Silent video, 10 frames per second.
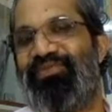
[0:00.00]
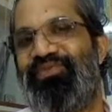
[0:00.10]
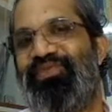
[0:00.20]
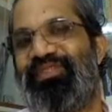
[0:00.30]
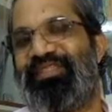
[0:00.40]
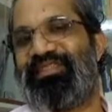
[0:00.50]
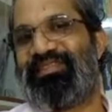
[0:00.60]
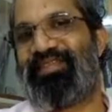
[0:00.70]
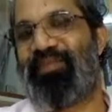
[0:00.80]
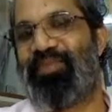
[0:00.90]
which
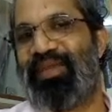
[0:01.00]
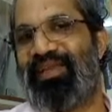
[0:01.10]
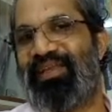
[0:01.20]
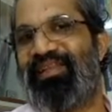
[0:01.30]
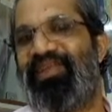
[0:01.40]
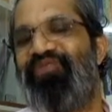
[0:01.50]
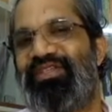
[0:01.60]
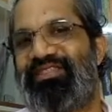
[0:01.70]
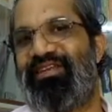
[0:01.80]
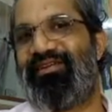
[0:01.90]
is appearing in the
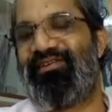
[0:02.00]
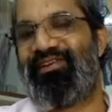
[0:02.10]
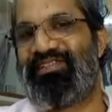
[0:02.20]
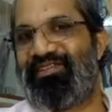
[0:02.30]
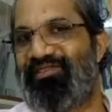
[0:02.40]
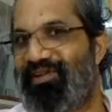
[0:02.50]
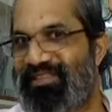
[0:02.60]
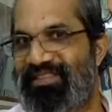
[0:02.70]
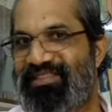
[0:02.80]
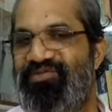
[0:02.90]
western horizon
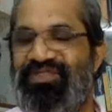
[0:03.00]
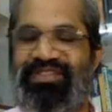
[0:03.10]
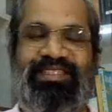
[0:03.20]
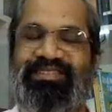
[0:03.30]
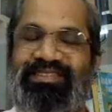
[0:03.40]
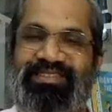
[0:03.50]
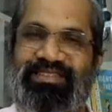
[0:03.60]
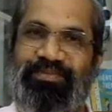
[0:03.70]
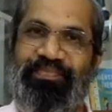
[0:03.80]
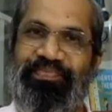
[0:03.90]
just after sunset.
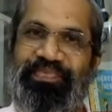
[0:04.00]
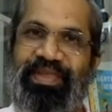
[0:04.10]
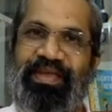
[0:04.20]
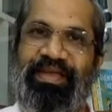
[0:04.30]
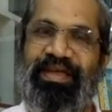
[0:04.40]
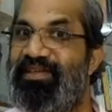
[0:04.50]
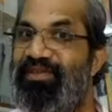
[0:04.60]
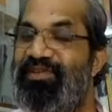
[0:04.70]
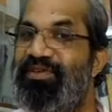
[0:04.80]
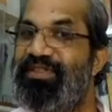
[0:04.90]

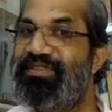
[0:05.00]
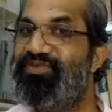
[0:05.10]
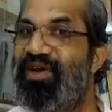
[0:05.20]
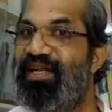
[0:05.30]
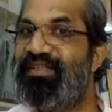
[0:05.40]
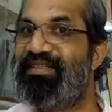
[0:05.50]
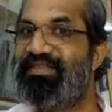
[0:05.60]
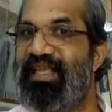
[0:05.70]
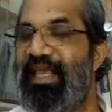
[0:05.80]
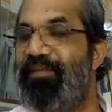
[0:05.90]
Even though it's one and the
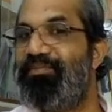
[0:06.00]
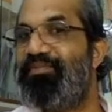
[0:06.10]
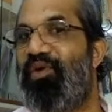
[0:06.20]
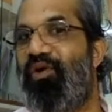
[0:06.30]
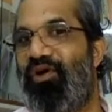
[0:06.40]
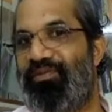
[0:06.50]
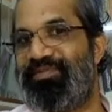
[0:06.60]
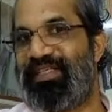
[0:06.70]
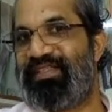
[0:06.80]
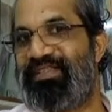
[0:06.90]
same
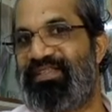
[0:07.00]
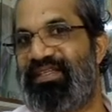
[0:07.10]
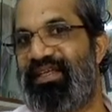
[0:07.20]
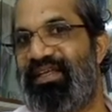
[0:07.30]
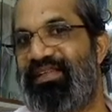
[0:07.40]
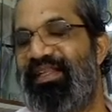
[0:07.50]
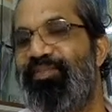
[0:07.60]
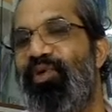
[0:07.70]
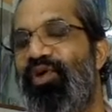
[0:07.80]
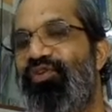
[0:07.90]
object, the mode